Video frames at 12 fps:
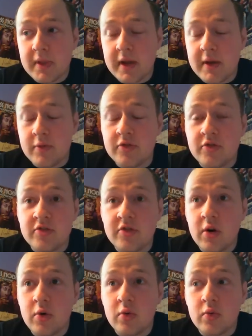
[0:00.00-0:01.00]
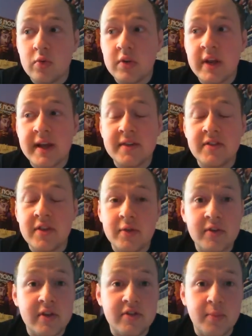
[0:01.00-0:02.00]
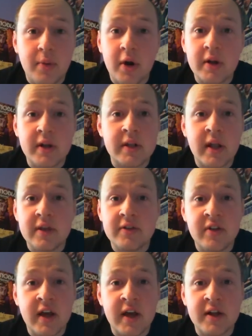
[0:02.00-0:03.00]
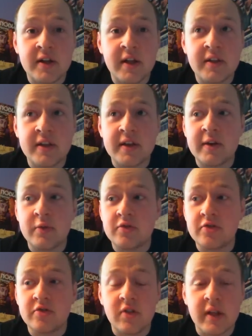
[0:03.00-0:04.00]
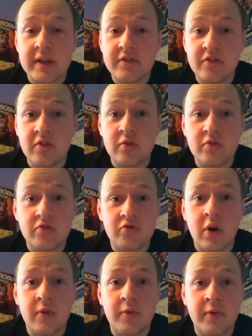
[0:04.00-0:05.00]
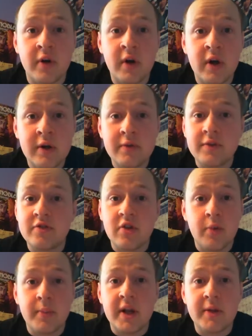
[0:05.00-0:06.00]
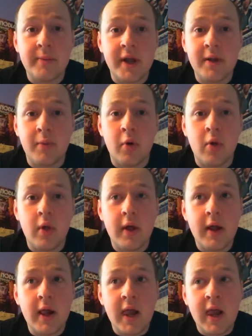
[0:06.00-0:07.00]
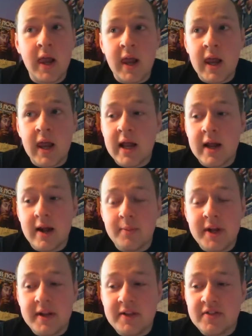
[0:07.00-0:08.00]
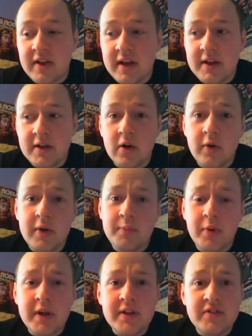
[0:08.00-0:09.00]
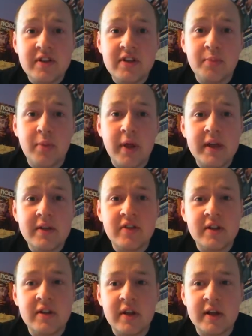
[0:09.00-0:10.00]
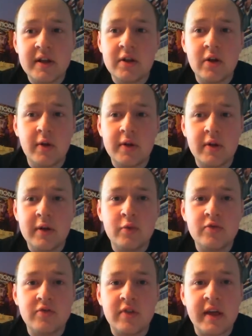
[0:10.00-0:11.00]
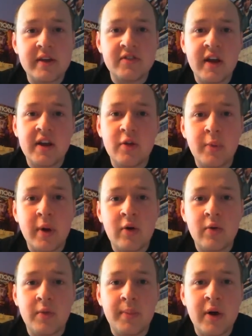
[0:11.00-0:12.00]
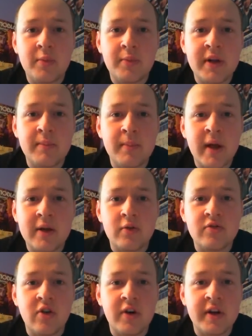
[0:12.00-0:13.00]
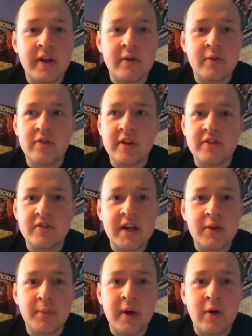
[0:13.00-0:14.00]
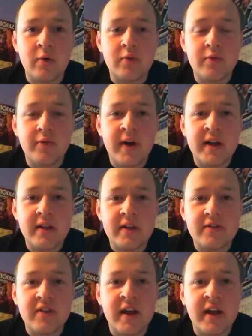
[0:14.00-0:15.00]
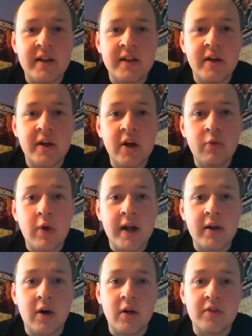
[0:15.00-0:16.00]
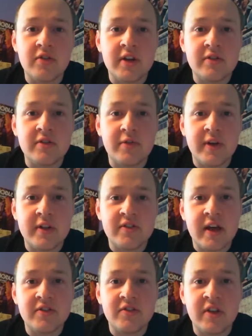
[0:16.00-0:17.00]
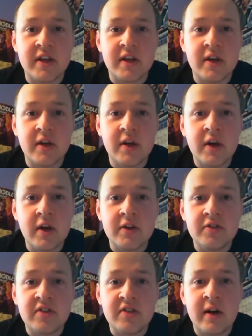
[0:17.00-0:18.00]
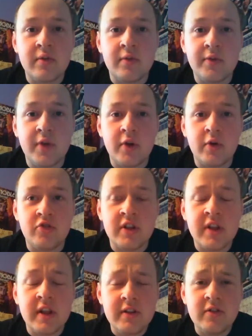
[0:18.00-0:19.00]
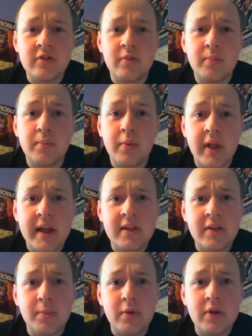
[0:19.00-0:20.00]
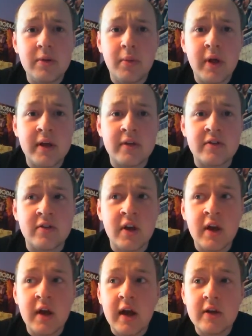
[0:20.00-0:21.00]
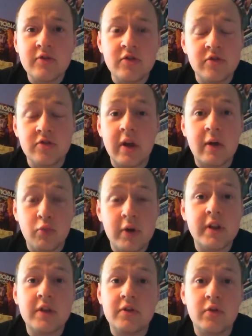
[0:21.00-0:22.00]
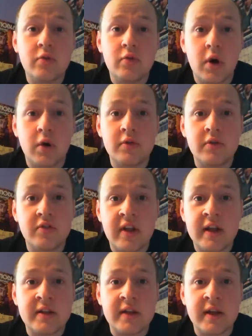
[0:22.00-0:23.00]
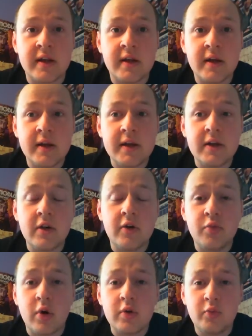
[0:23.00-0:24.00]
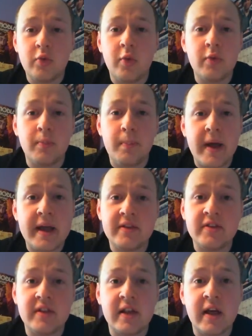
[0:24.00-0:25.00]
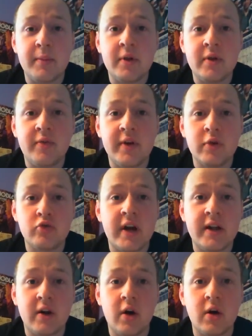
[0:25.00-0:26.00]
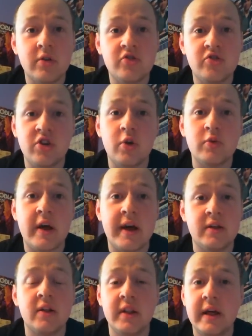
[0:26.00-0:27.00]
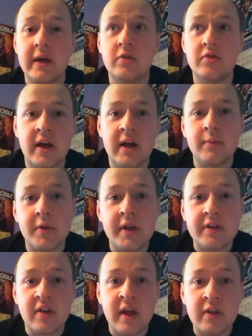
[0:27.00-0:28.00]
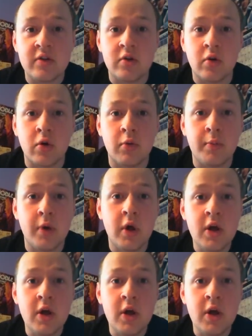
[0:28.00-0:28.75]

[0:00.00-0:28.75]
It was just so negative and disappointing last night, and I think it was just the last straw for so many people. I mean, it's that, it brings these players in that, it was excited about bringing Michael Tong in. He was excited about finally signing Ryan Hall, saying he's a fantastic star of the future. And then he doesn't play the bloody players. I really do not understand it. We want pace in that midfield. Ryan Hall has shown that in the little time that he's had at the club.